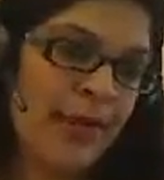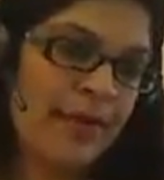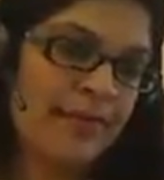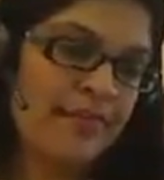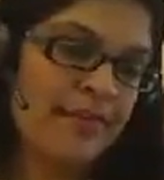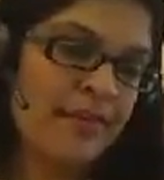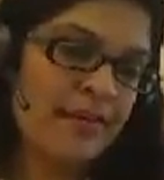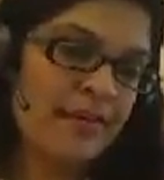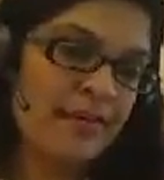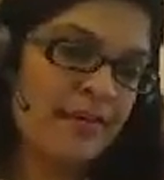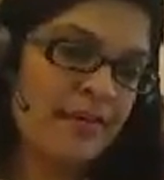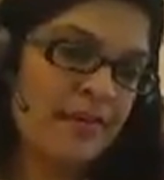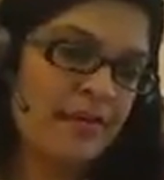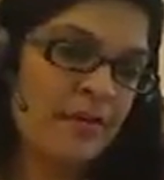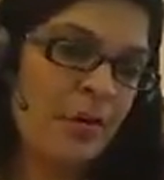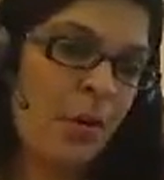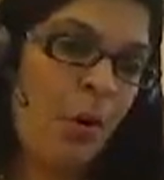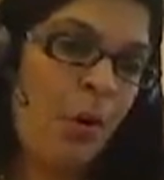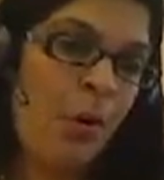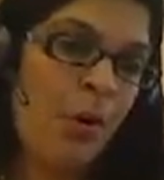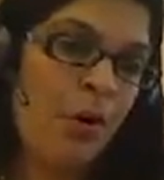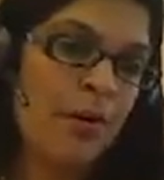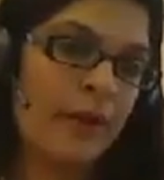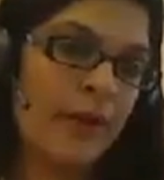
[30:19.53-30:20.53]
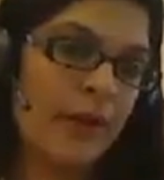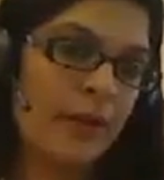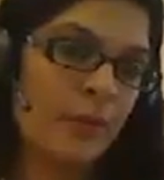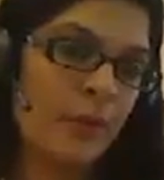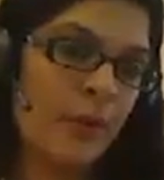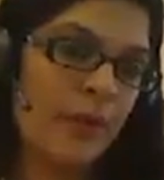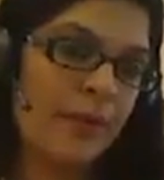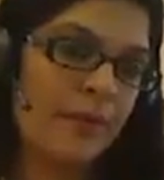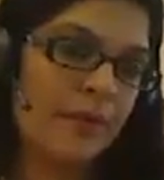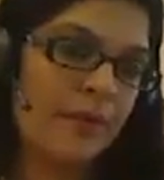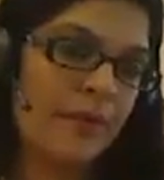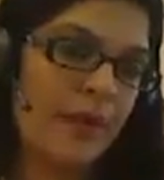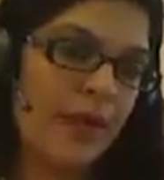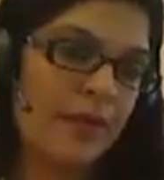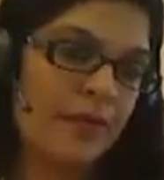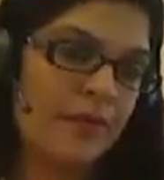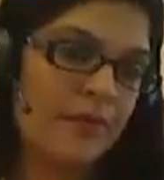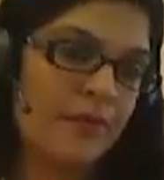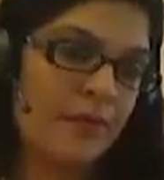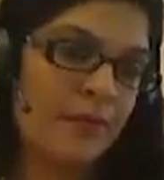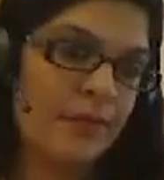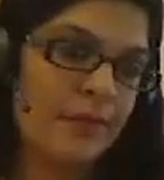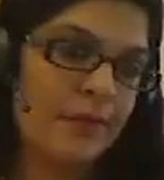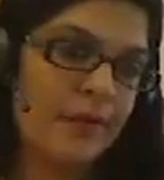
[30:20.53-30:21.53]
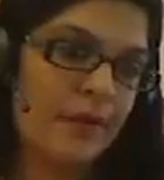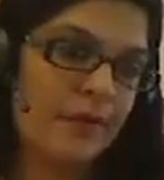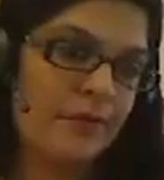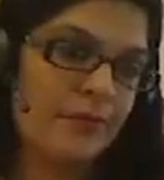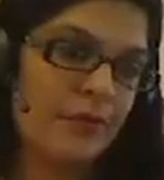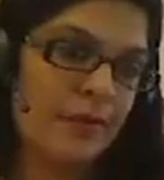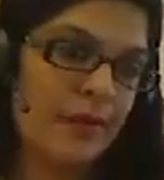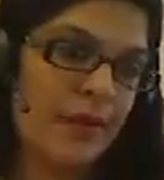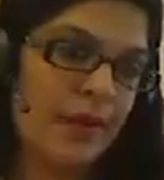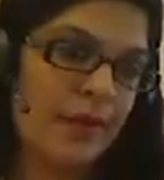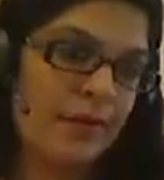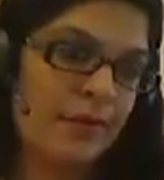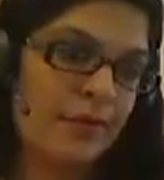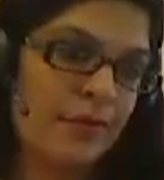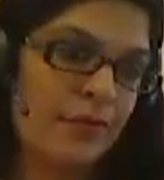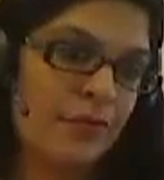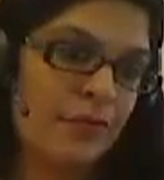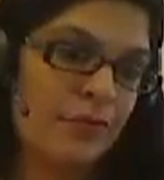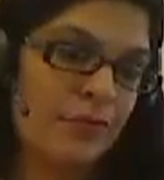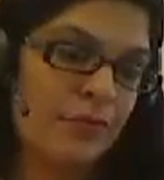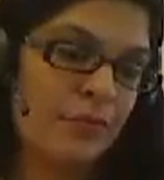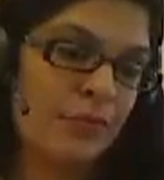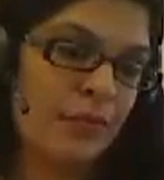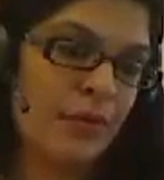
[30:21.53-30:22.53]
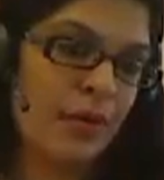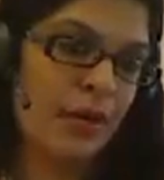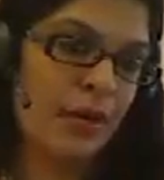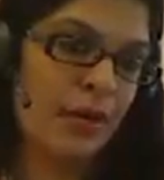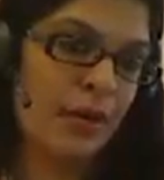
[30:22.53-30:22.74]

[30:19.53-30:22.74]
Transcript: SAT score and whether that is good enough to get into